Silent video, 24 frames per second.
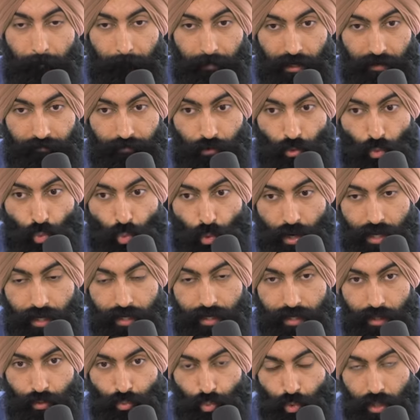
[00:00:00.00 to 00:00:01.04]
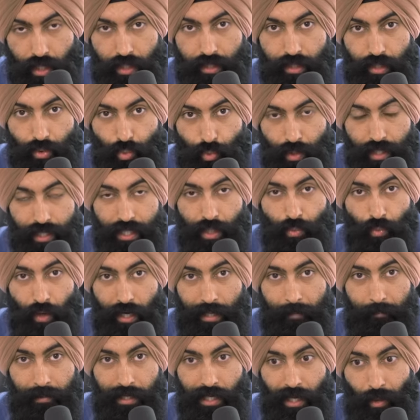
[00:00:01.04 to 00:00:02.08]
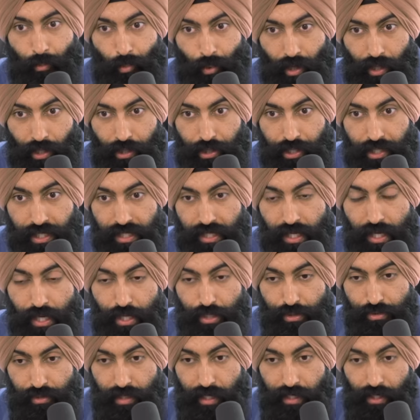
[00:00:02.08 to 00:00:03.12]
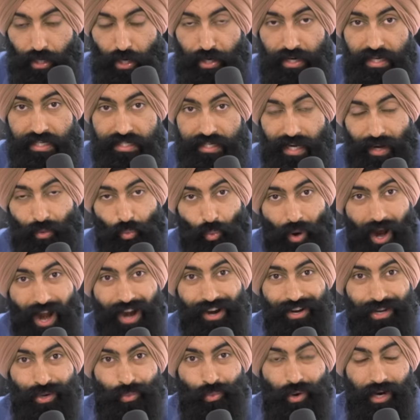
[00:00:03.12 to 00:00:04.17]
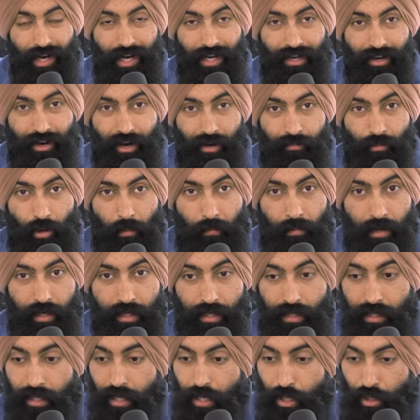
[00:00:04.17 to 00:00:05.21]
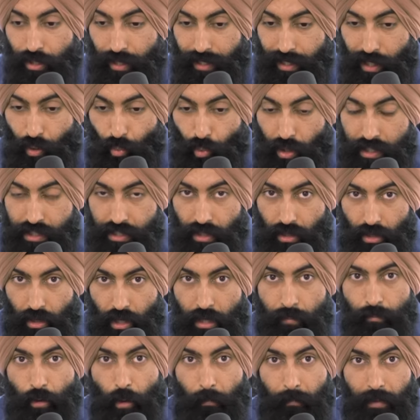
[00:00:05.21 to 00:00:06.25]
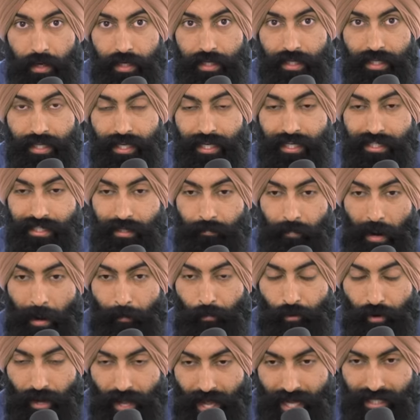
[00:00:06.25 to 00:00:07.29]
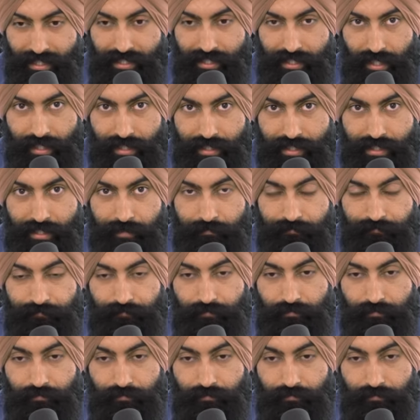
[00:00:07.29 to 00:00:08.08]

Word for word: But if you really, really, really want to become wealthy, you got to understand, why are you working to earn more money? You got to work to earn more money to buy more assets.